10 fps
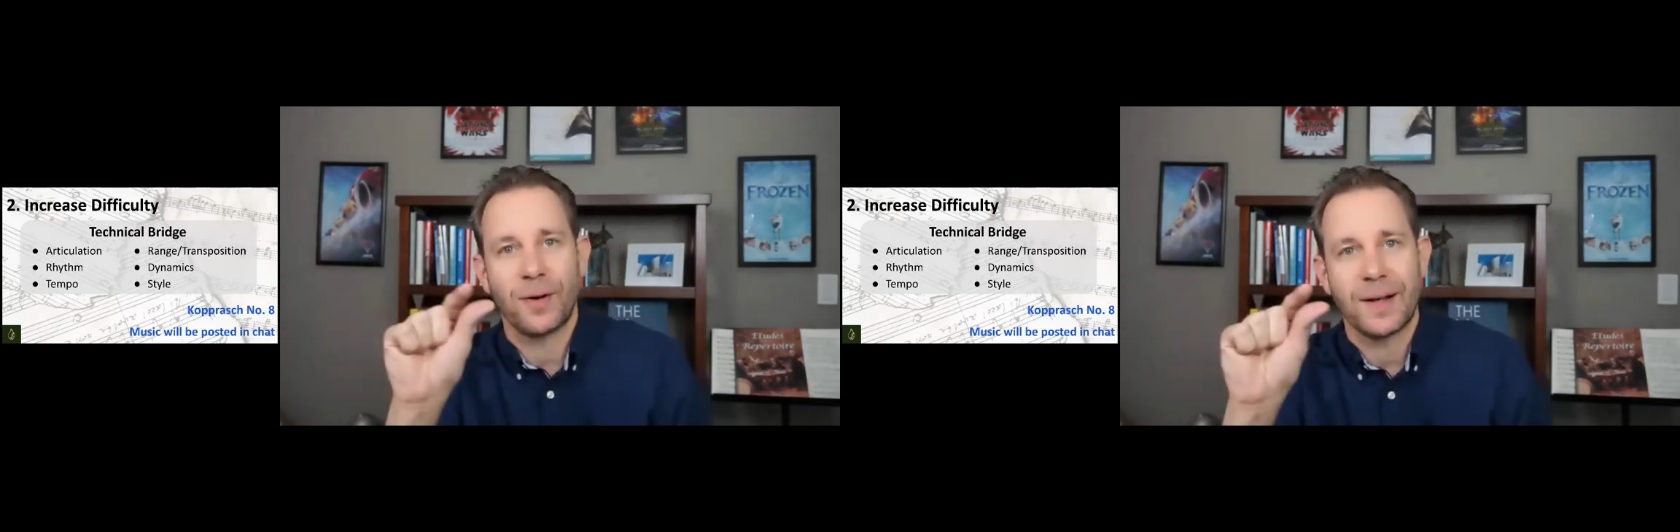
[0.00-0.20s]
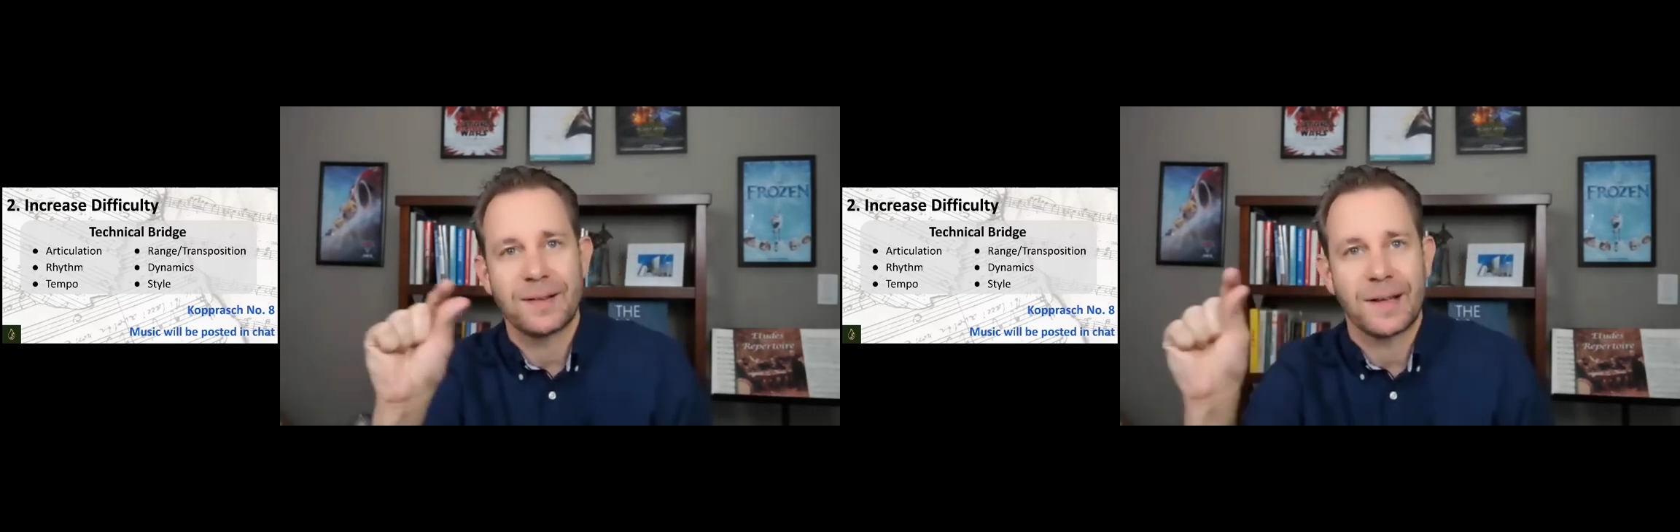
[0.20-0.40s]

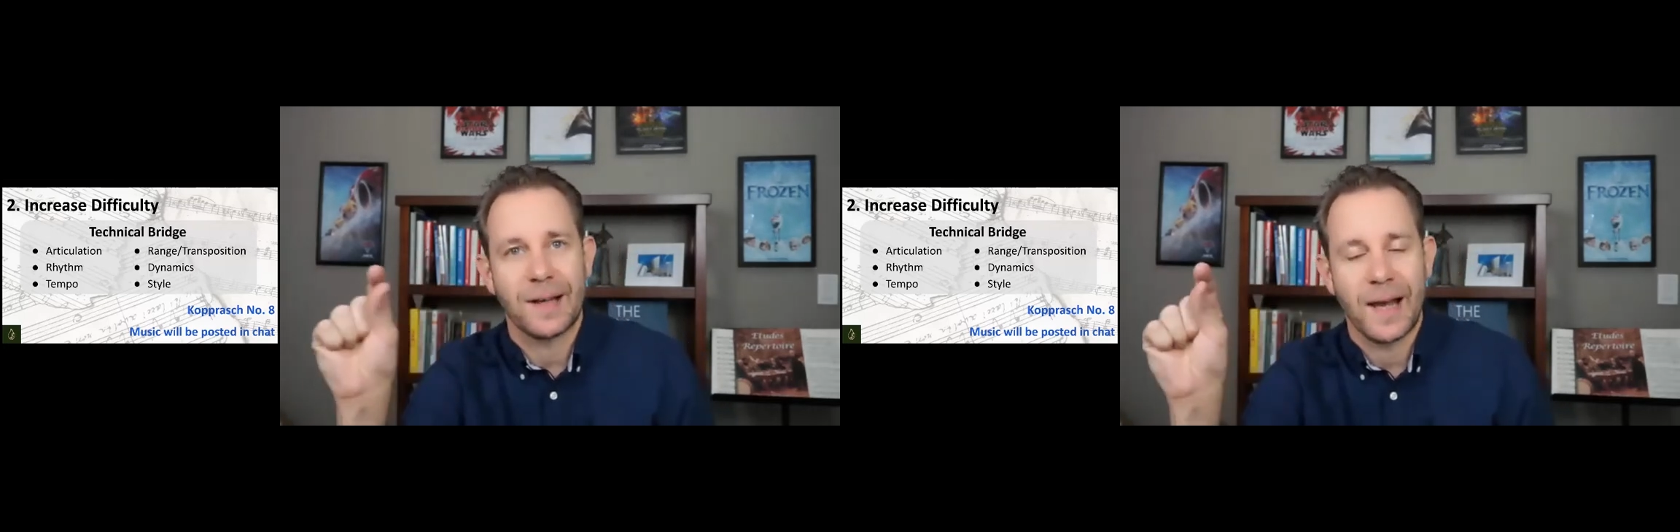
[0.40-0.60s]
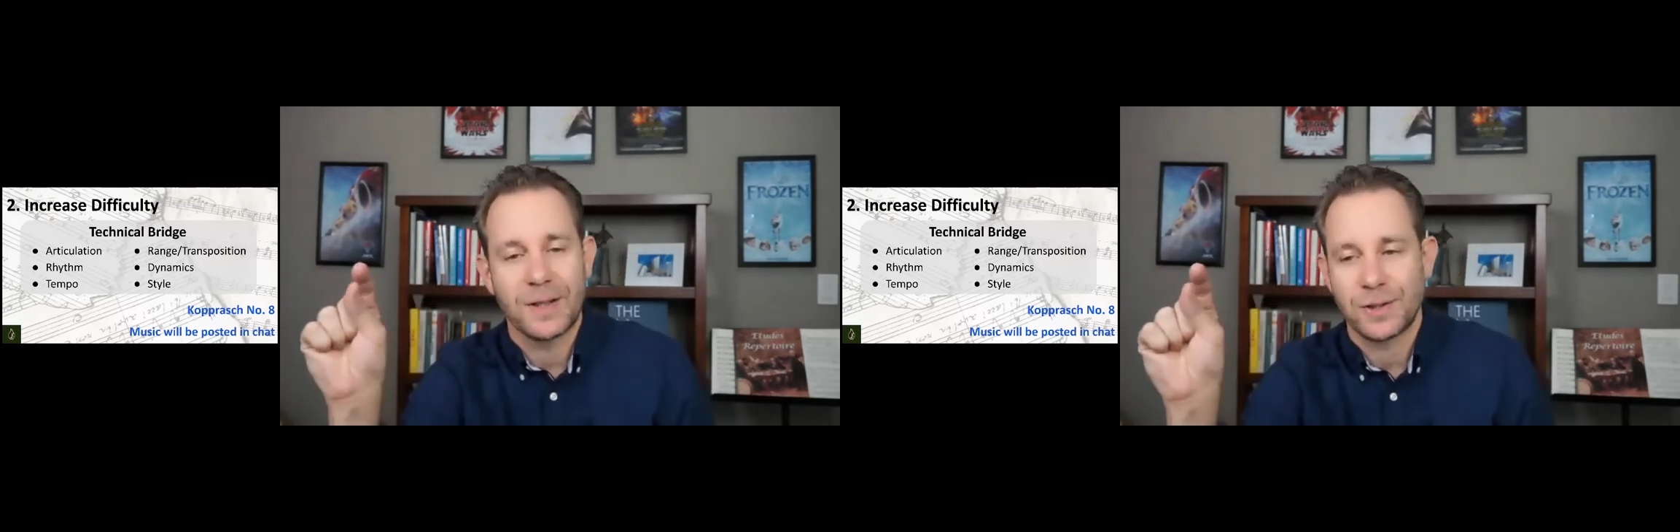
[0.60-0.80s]

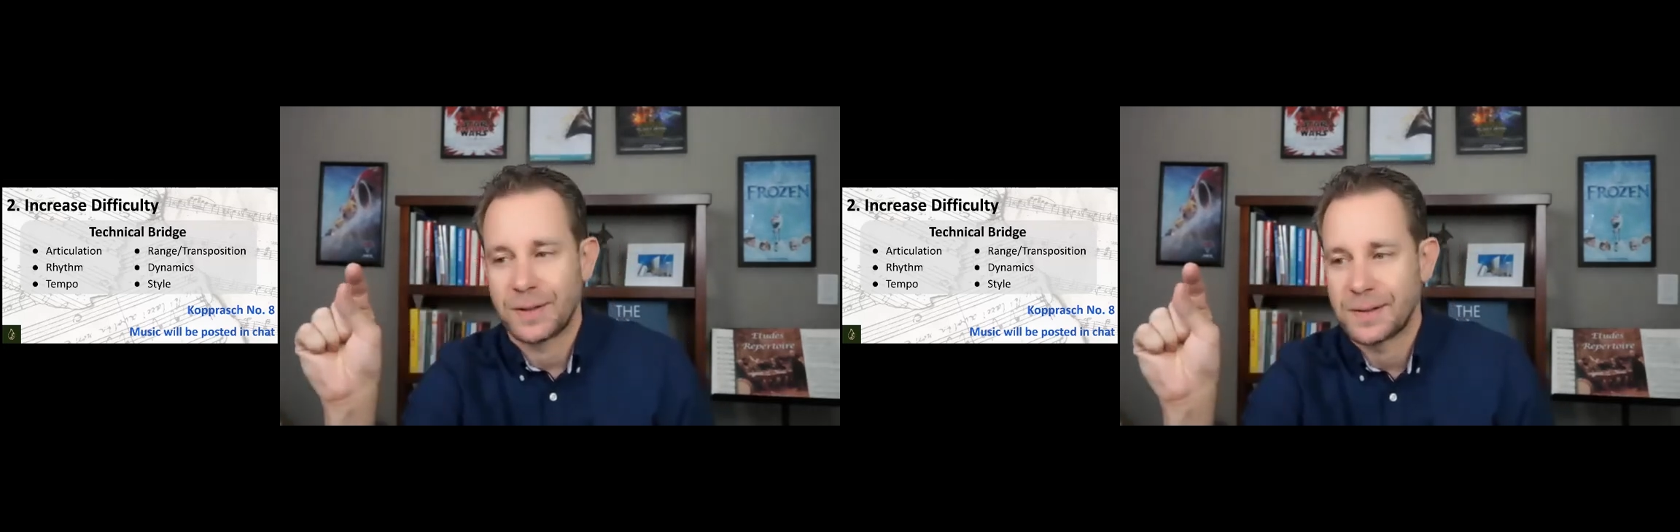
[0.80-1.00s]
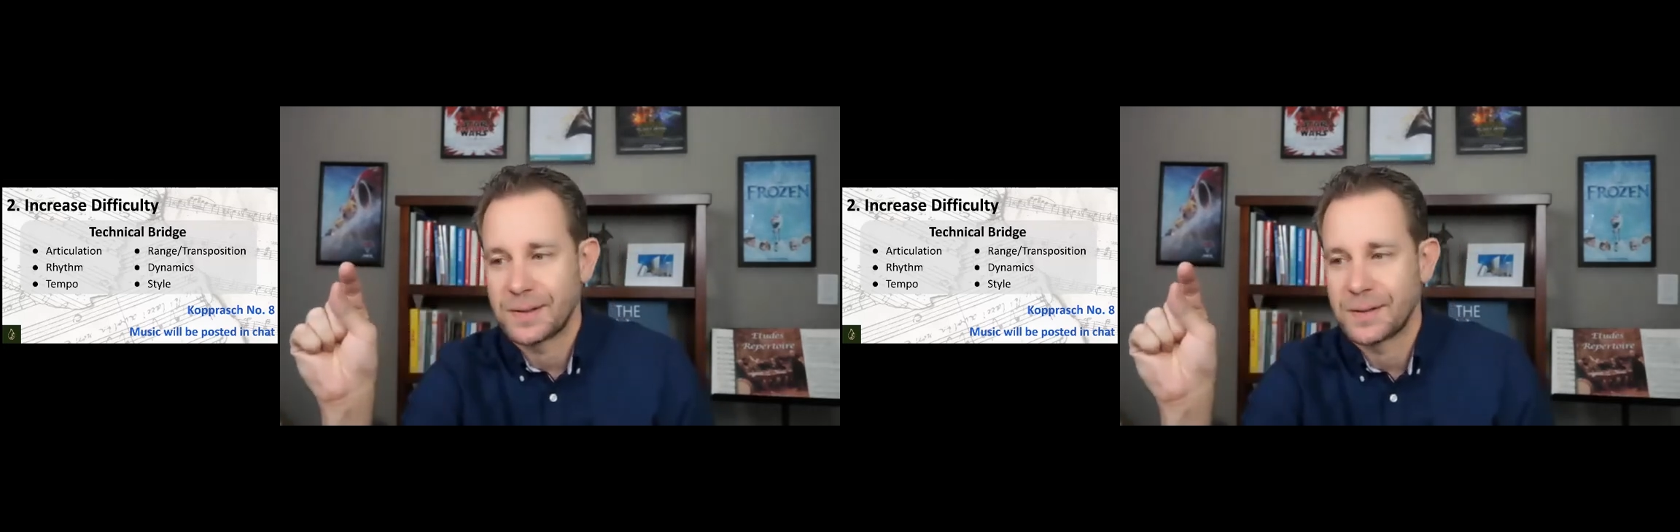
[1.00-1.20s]

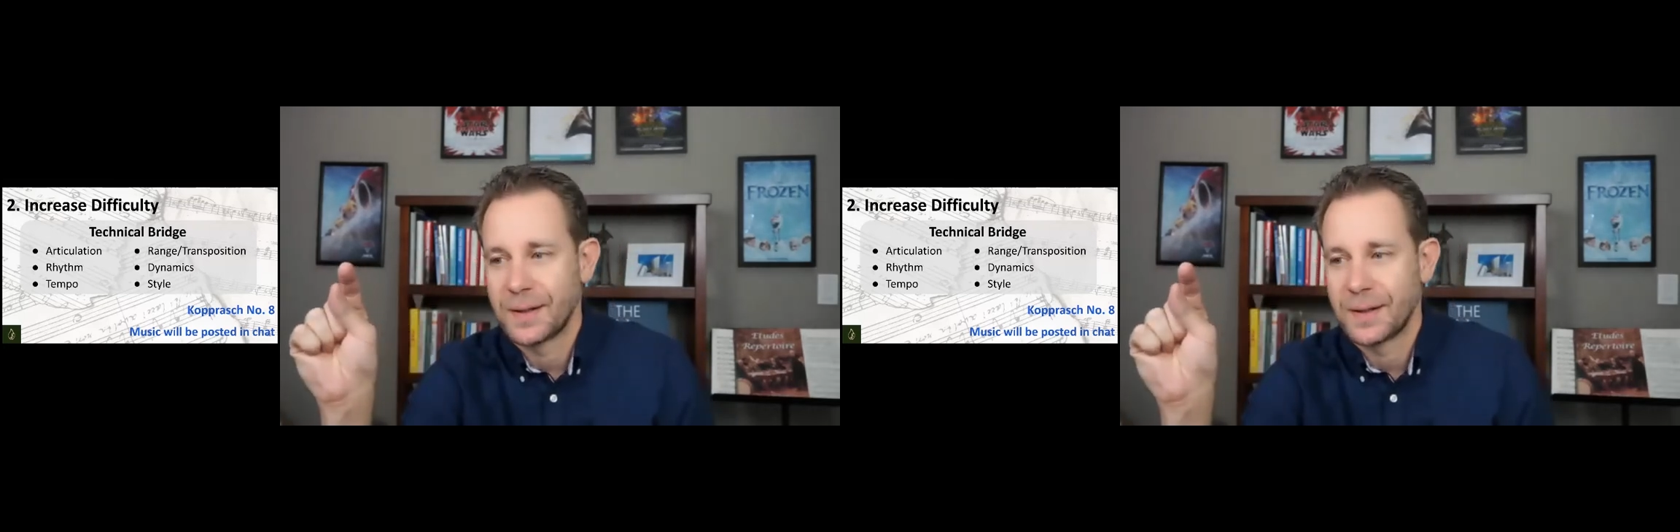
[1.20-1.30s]
articulations